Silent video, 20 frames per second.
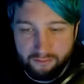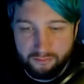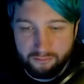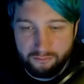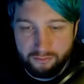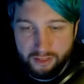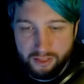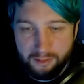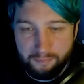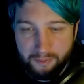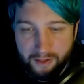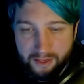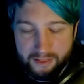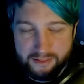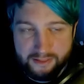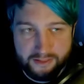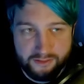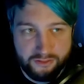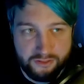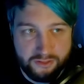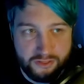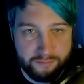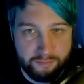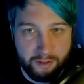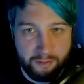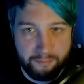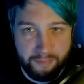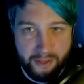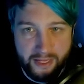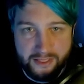really paid attention to
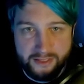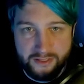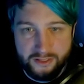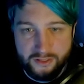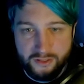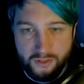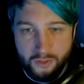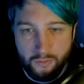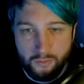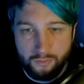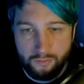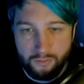my base at all.